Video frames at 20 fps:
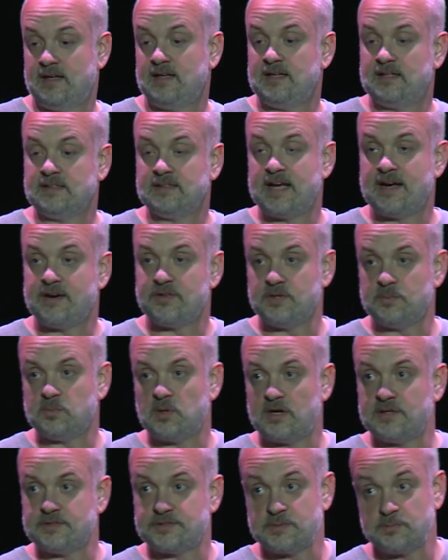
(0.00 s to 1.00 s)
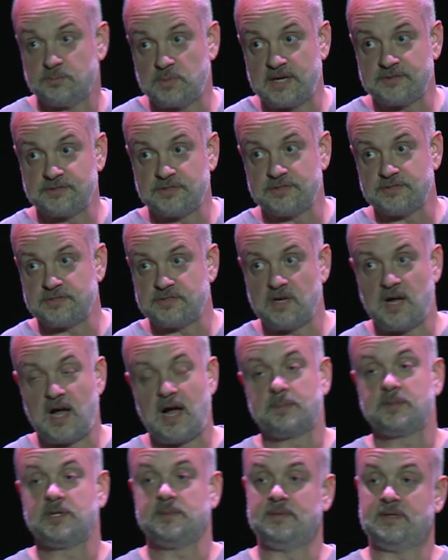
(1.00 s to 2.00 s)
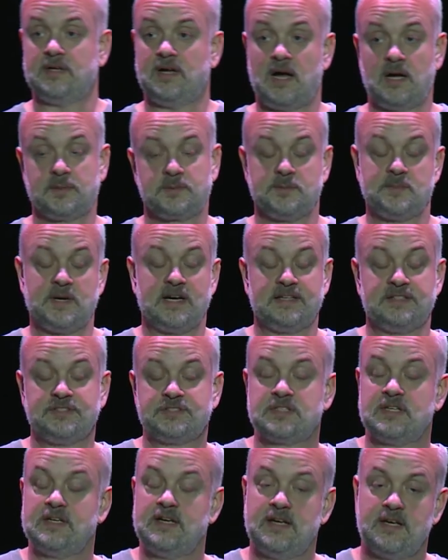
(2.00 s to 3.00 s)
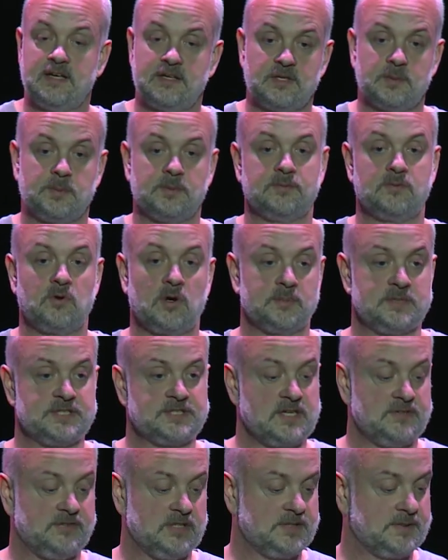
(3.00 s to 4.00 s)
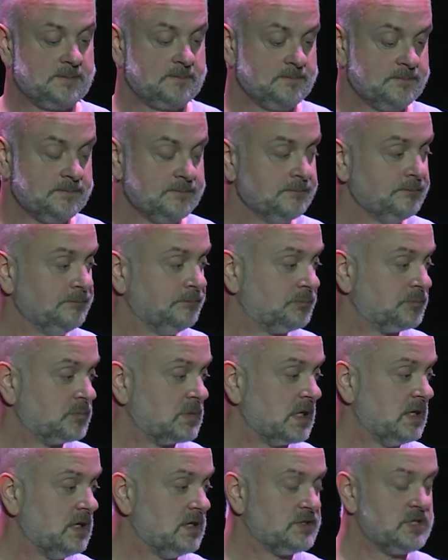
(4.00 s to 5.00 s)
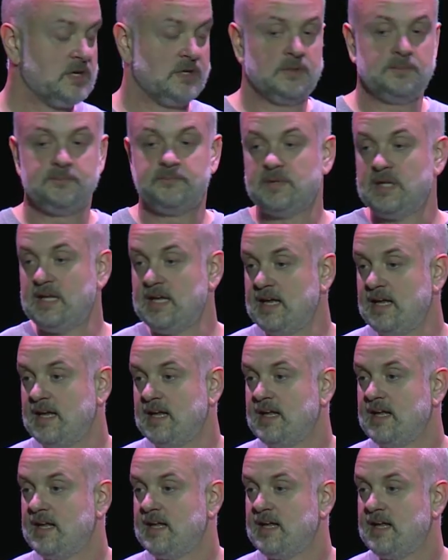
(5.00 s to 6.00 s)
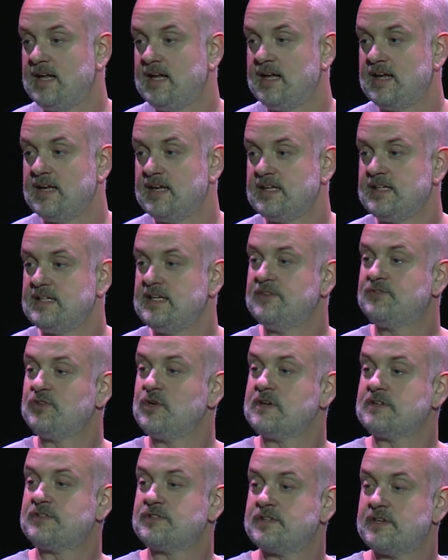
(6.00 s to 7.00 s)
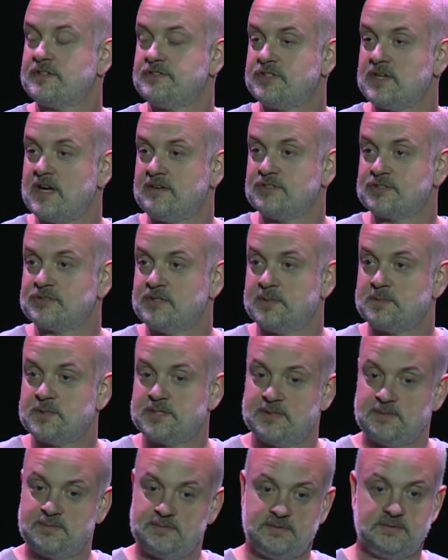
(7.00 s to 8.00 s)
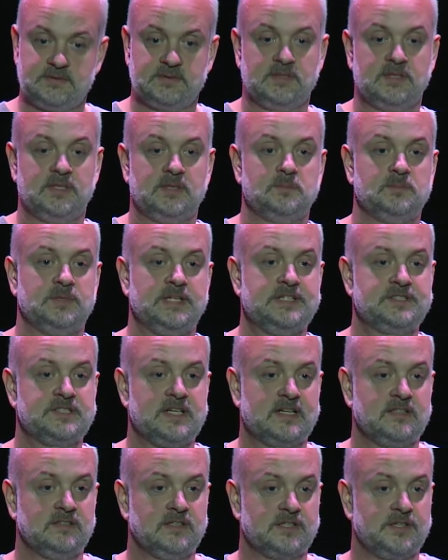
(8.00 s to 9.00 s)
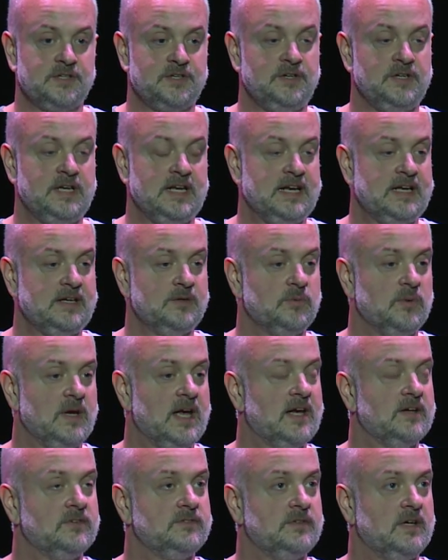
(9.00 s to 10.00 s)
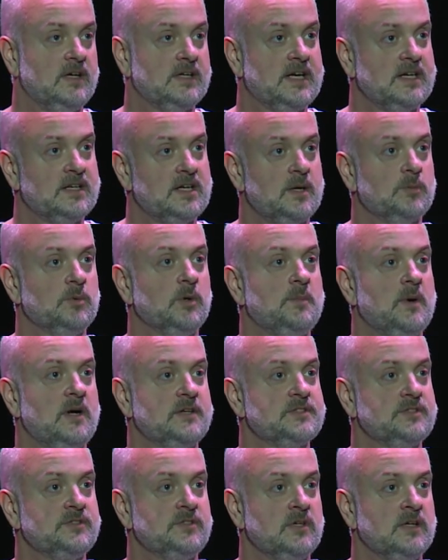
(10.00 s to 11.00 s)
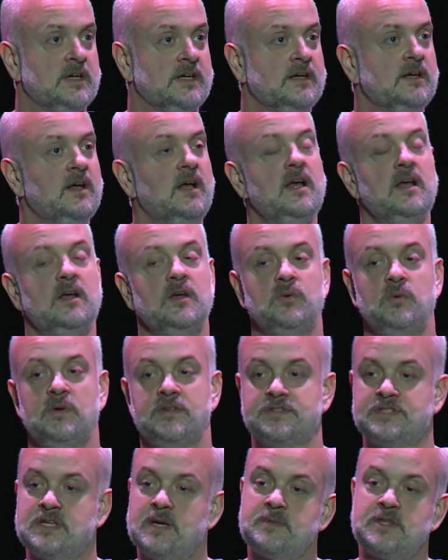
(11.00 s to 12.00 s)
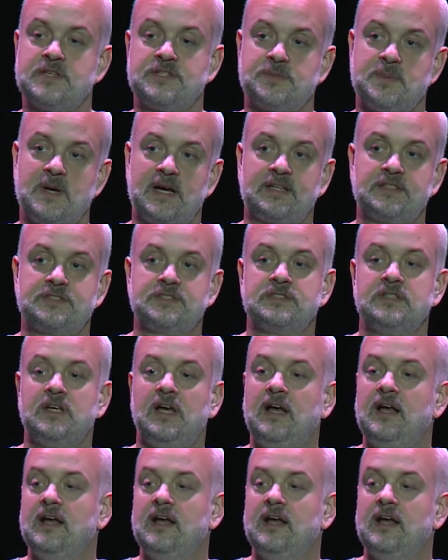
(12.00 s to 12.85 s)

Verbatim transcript: allow the browsers to optim optimize the performance of it. So if you're interested in JavaScript, please take a look at Houdini. We have a GitHub repository with some of the specs.